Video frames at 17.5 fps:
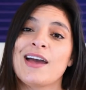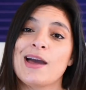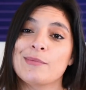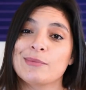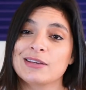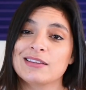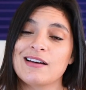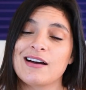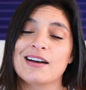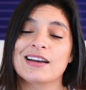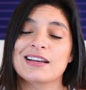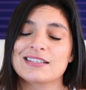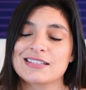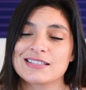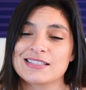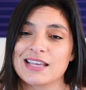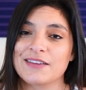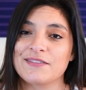Emily Lung
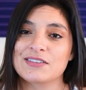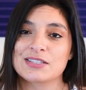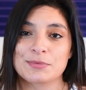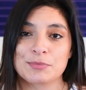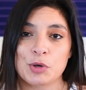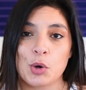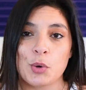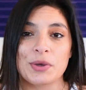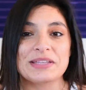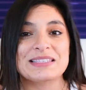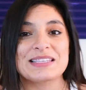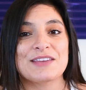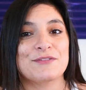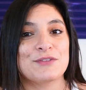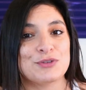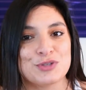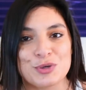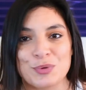to save some coins
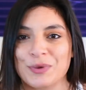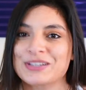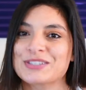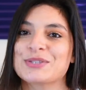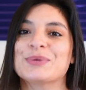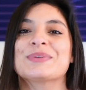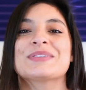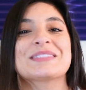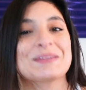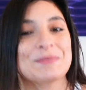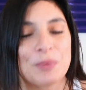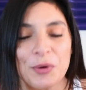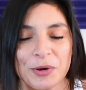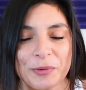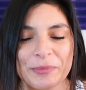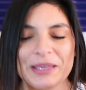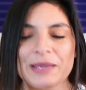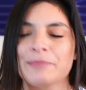if you do want to
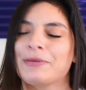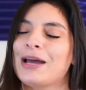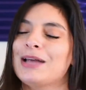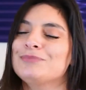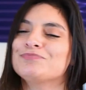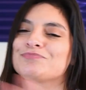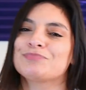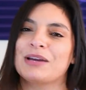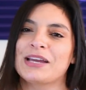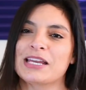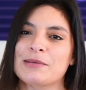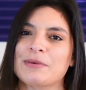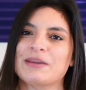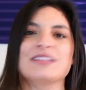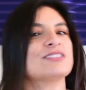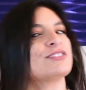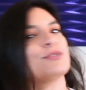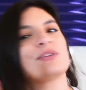support me. But by any
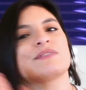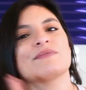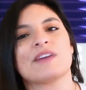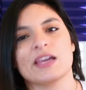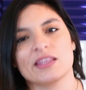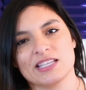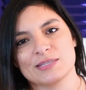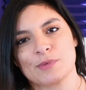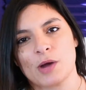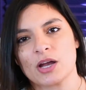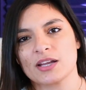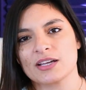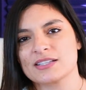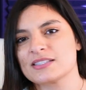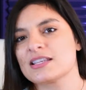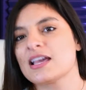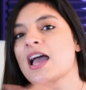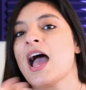means, you can find these
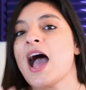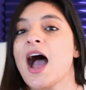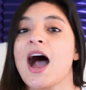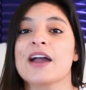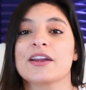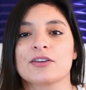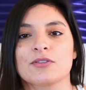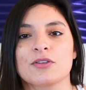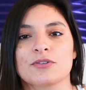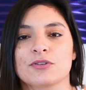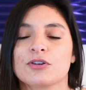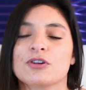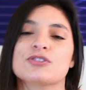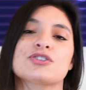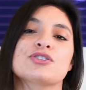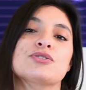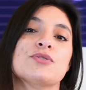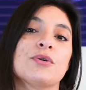products at your local
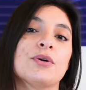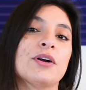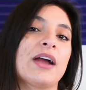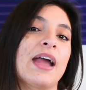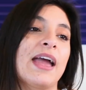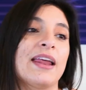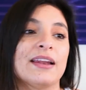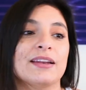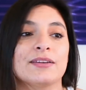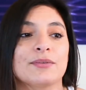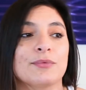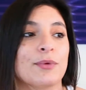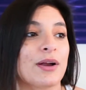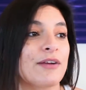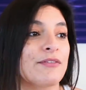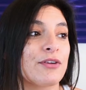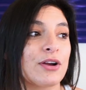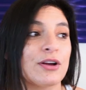grocery store and
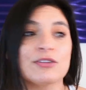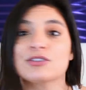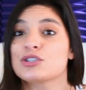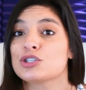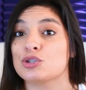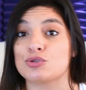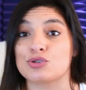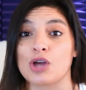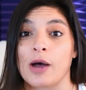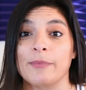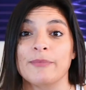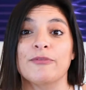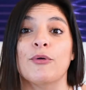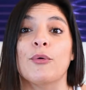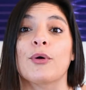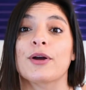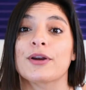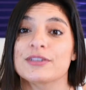wherever else you shop
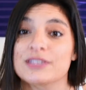for